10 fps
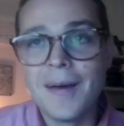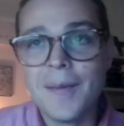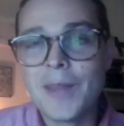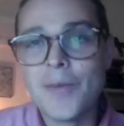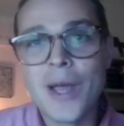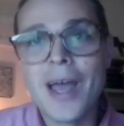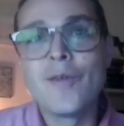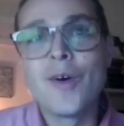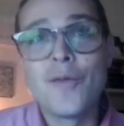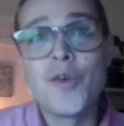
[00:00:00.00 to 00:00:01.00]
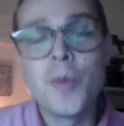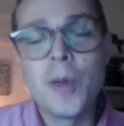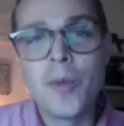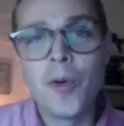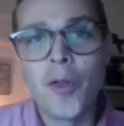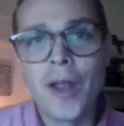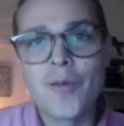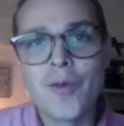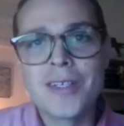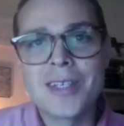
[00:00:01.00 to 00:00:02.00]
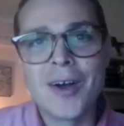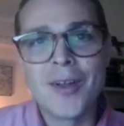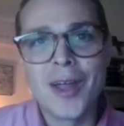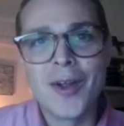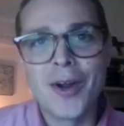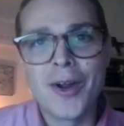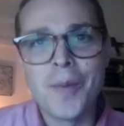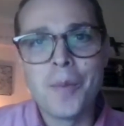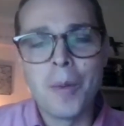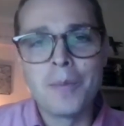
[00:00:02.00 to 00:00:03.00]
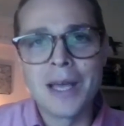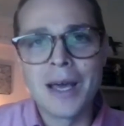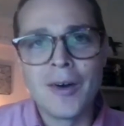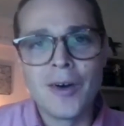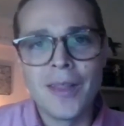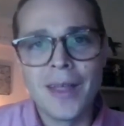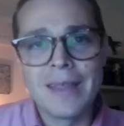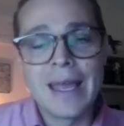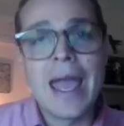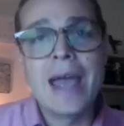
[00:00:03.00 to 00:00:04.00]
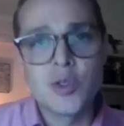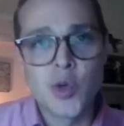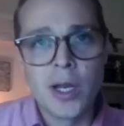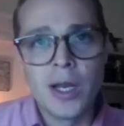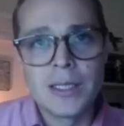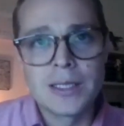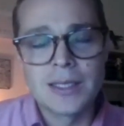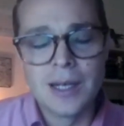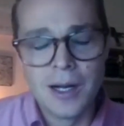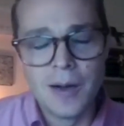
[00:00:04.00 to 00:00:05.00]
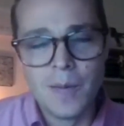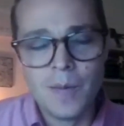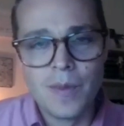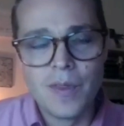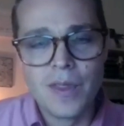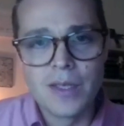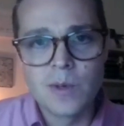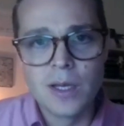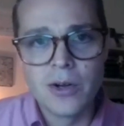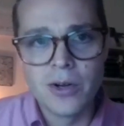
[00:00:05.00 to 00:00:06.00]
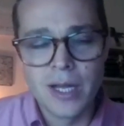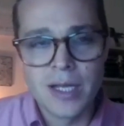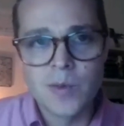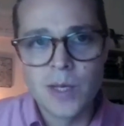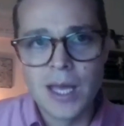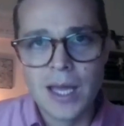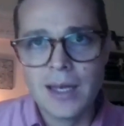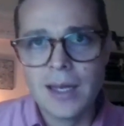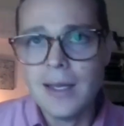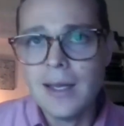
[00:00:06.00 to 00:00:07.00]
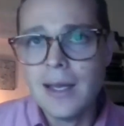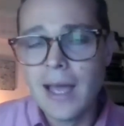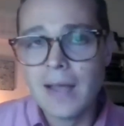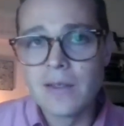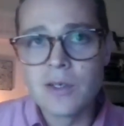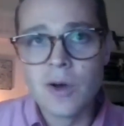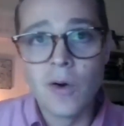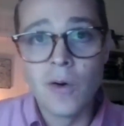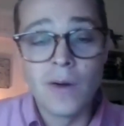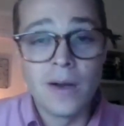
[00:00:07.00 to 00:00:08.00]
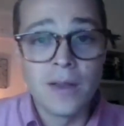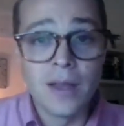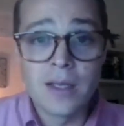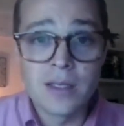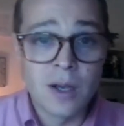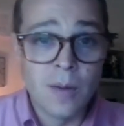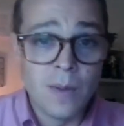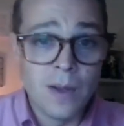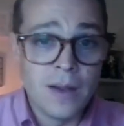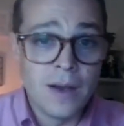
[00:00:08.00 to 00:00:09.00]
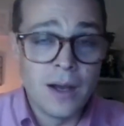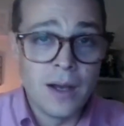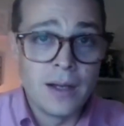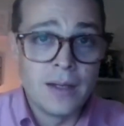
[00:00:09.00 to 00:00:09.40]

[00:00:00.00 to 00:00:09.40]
one. I mean, we have a few people that have reached out that are bummed out that they can't join us this week or next weekend. And so like some